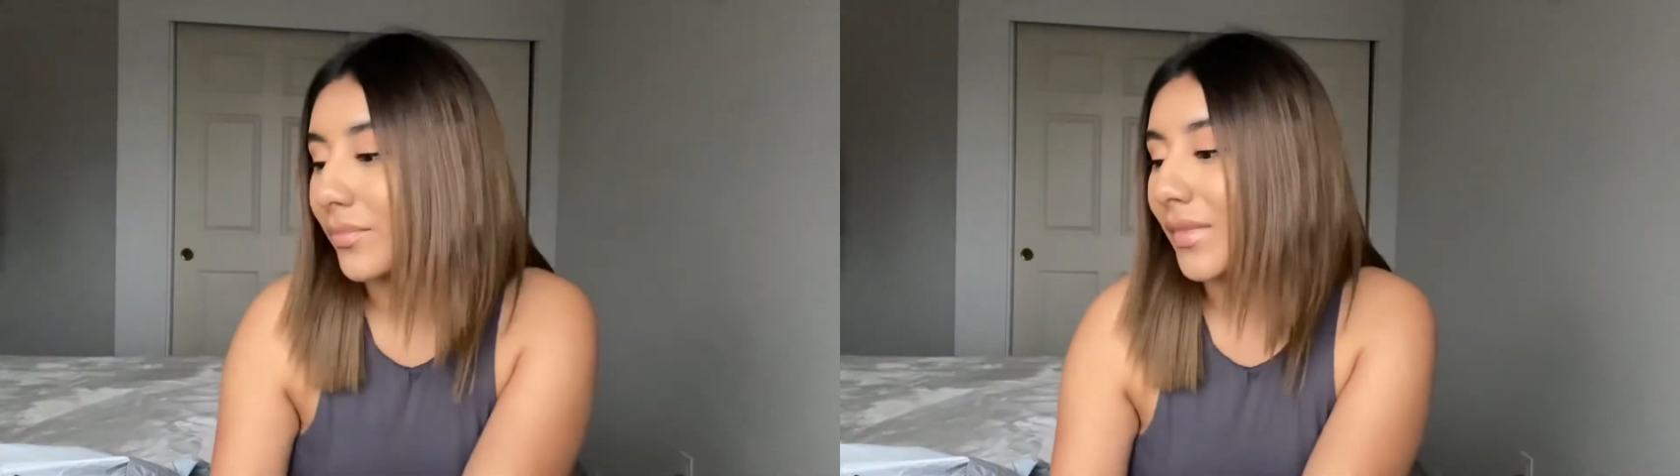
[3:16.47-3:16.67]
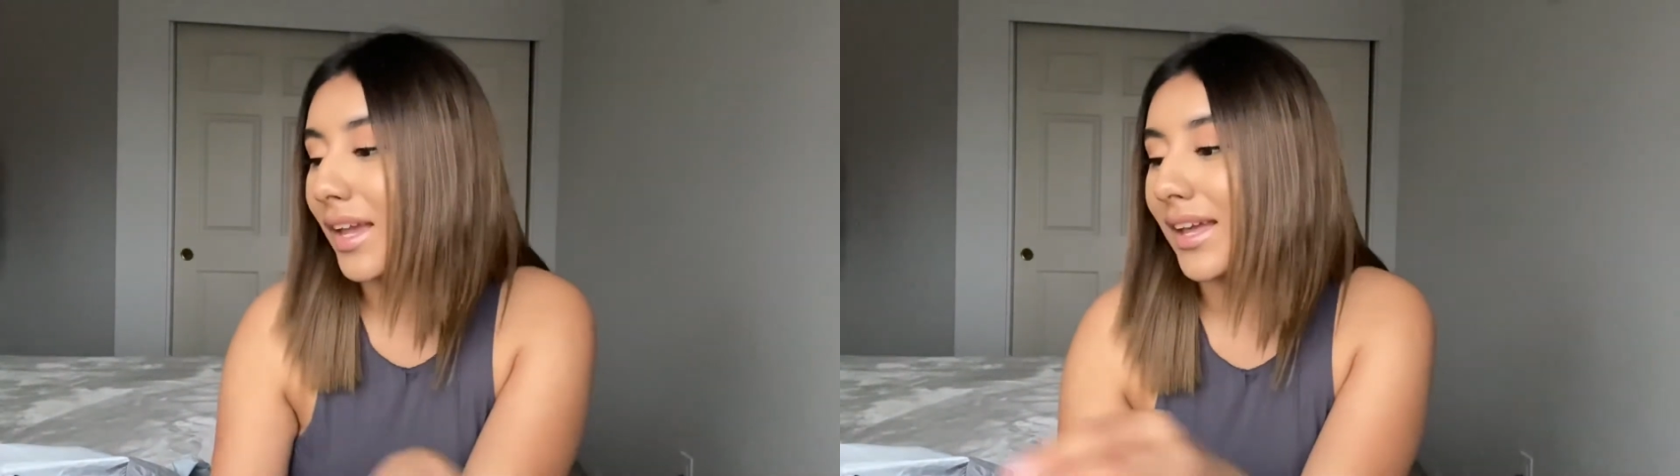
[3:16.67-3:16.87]

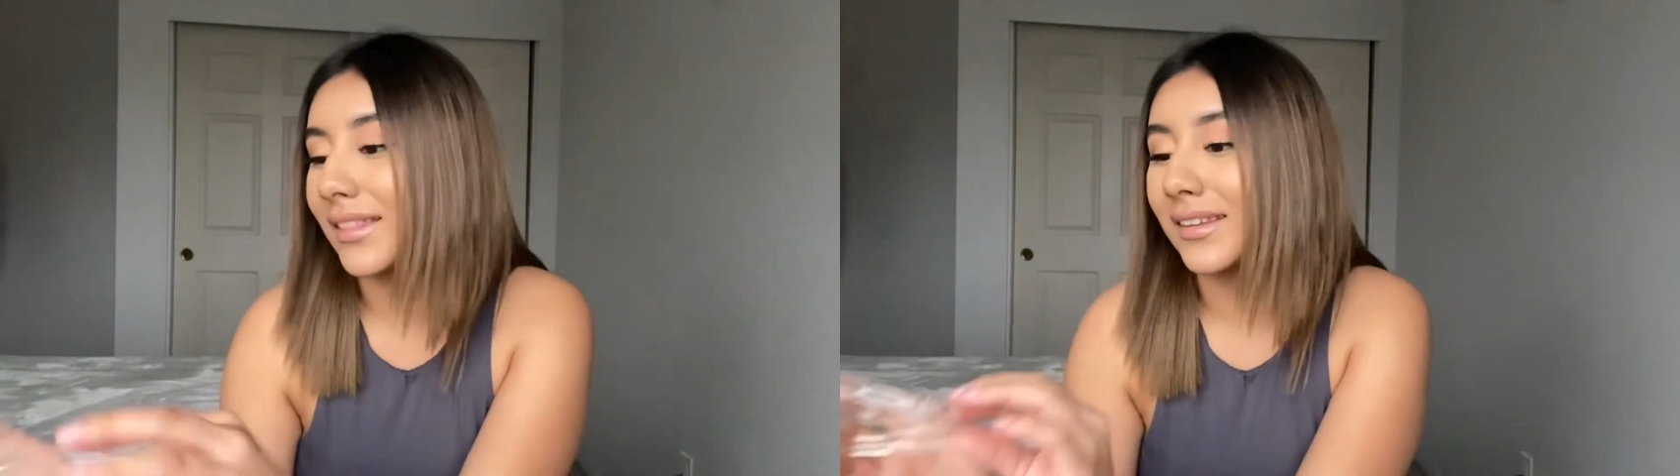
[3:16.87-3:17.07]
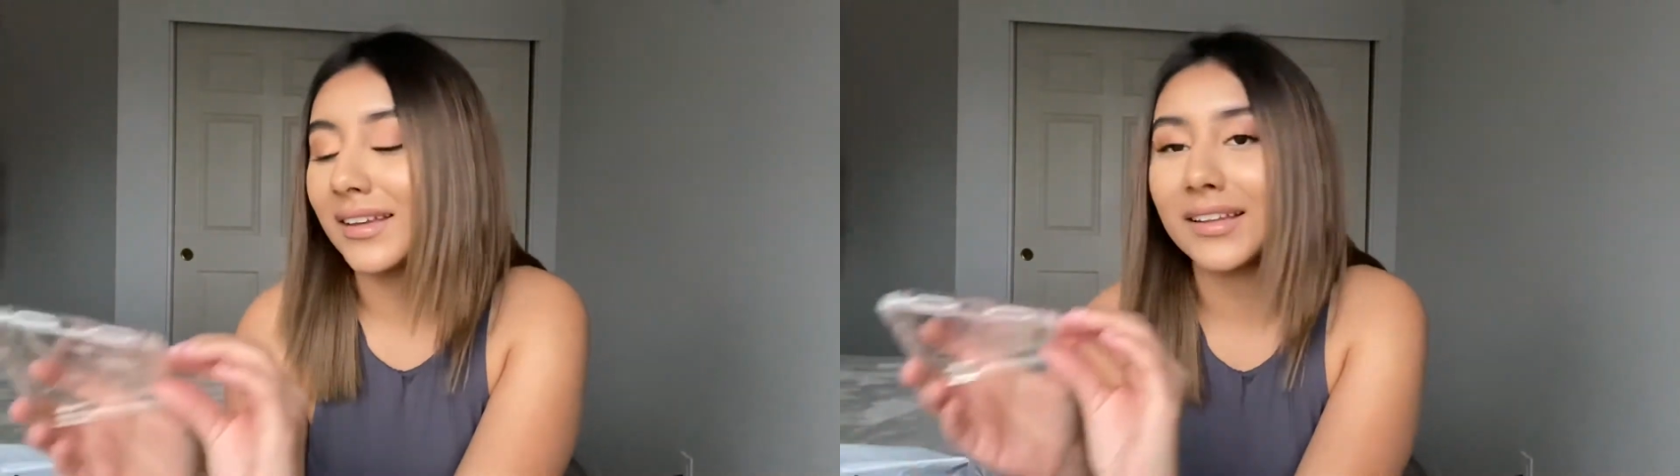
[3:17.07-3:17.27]

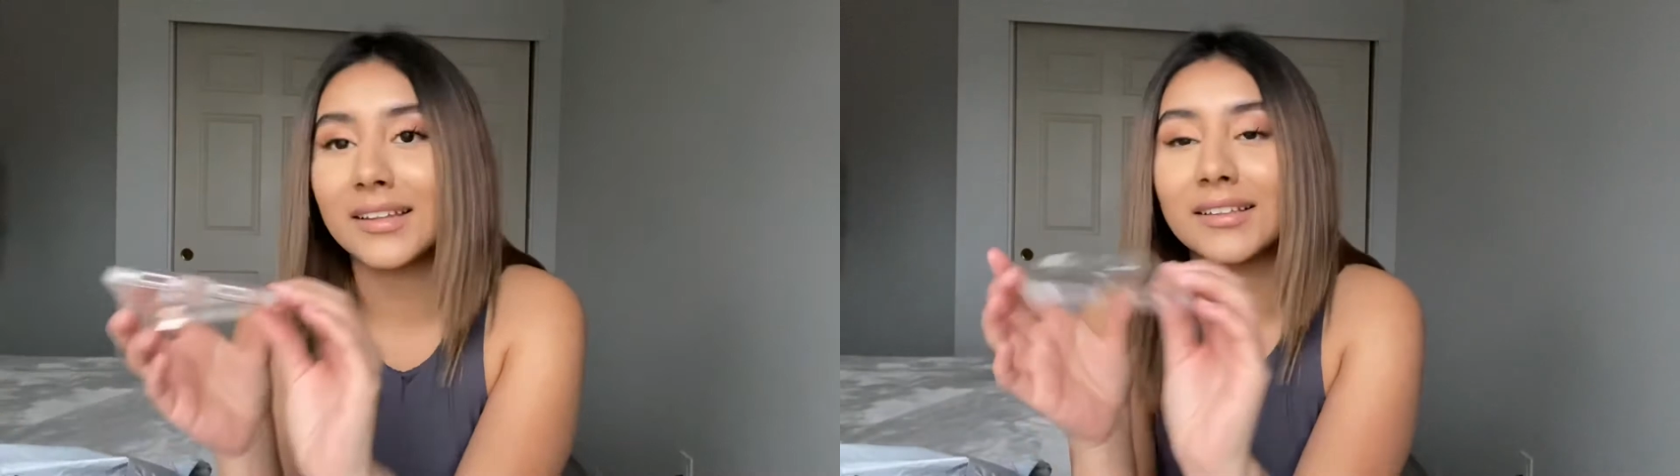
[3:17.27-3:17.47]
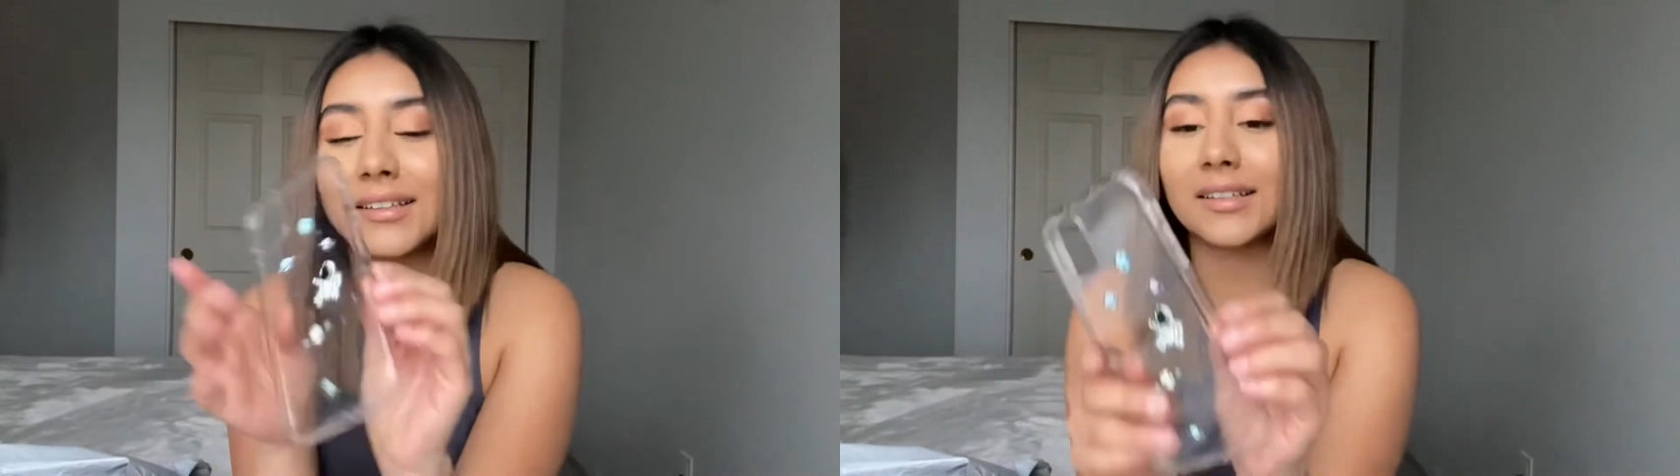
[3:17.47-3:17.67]
and
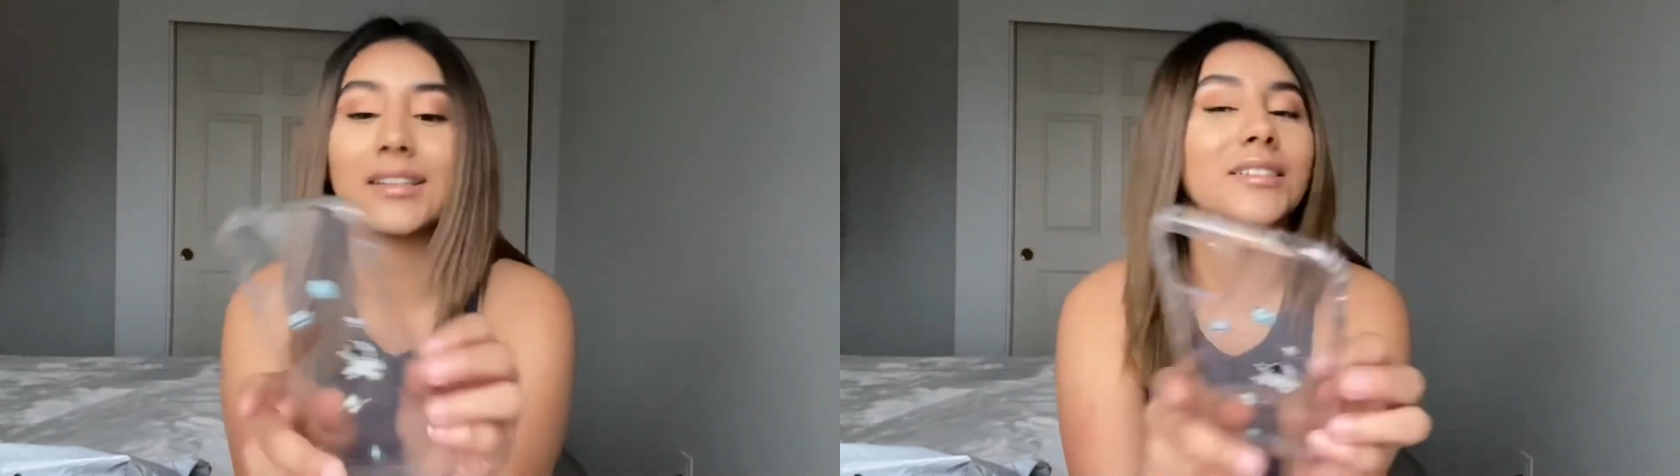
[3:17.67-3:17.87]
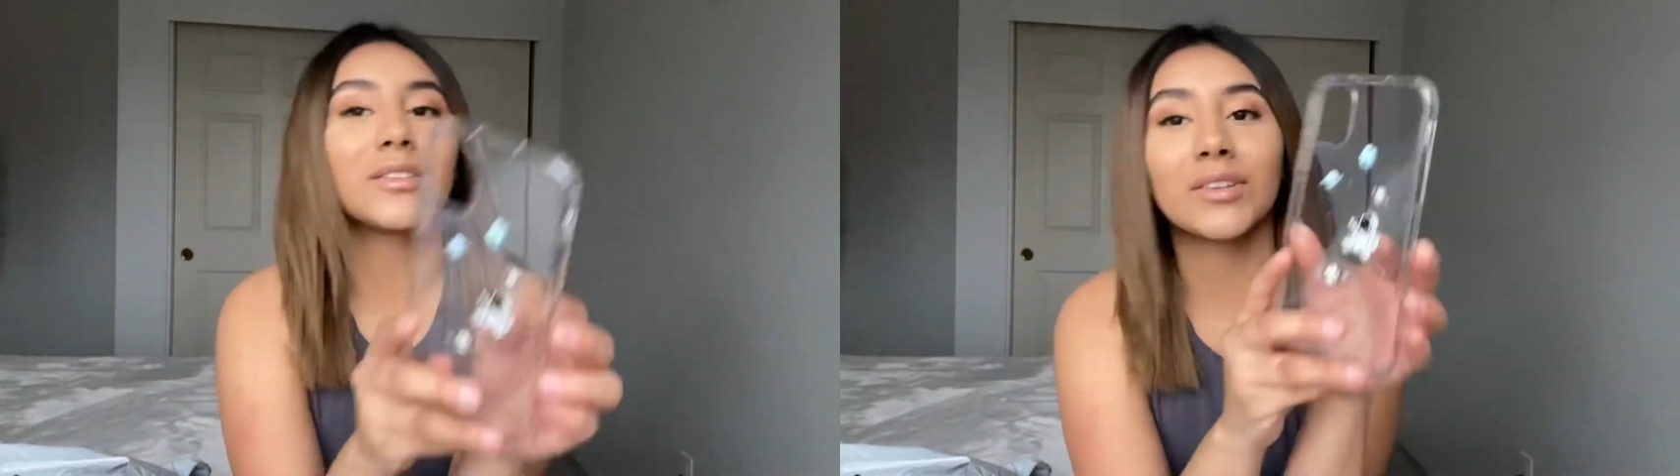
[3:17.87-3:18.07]
then
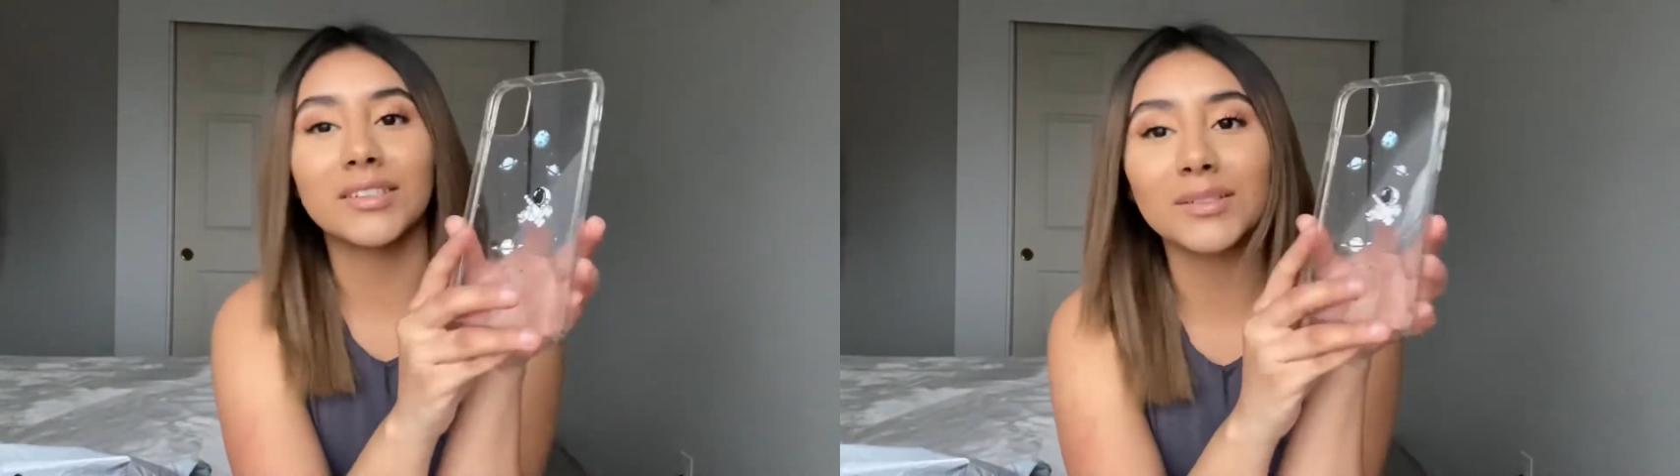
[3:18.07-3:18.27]
so this